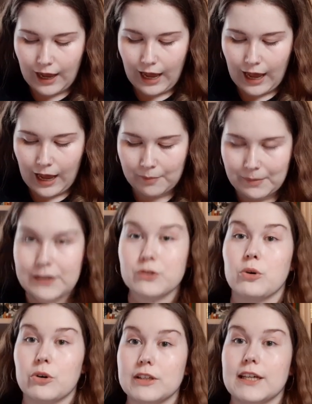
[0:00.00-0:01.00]
um, and
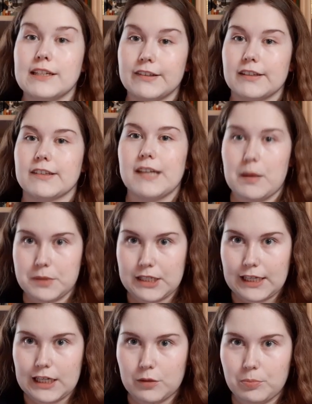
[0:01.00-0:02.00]
Korlat is
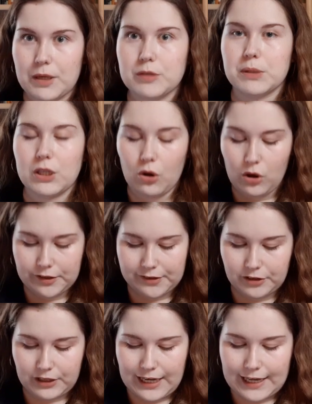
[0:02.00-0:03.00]
accepting it. But we
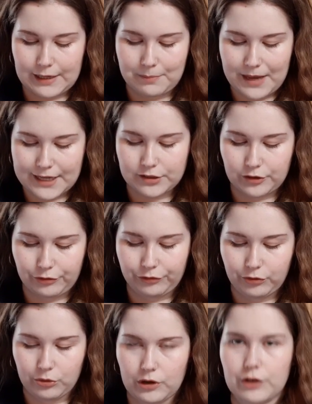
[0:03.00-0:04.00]
also get a
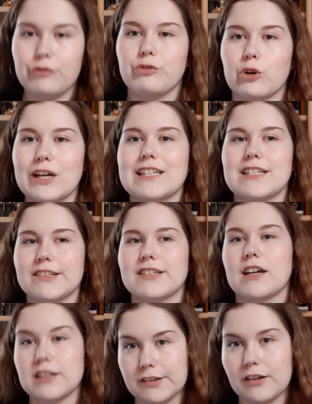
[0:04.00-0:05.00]
metaphor for a Tiste
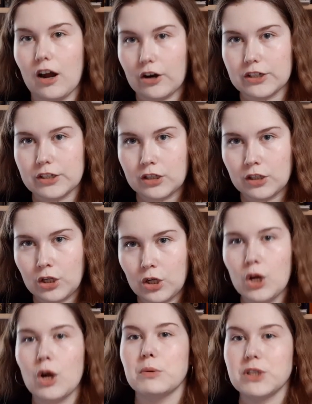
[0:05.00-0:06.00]
Andii's heart,
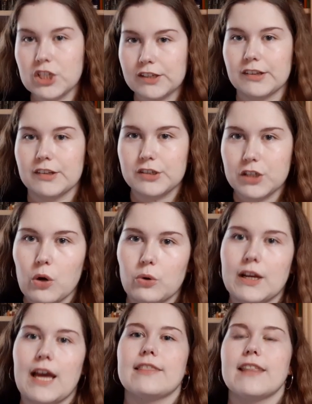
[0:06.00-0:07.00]
which is a
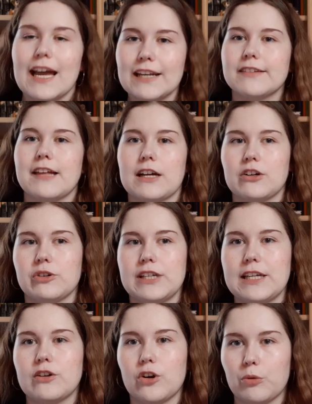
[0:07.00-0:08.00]
stone, and that is echoed
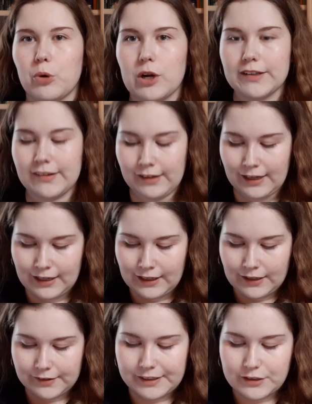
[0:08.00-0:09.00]
in her words,
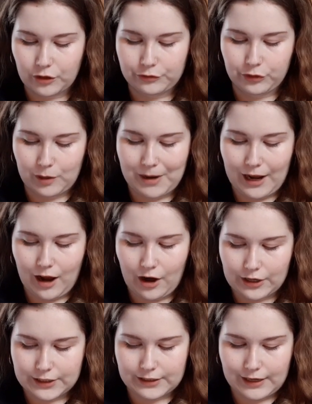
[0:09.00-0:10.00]
"Seek not for my
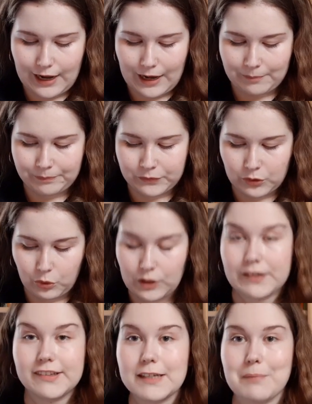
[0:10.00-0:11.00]
heart, um,
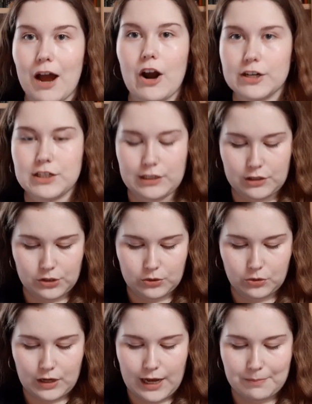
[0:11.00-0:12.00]
or seek my heart, and
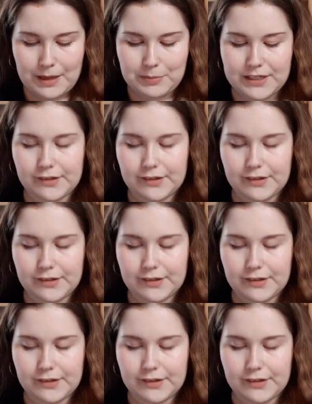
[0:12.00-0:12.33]
you uh, may be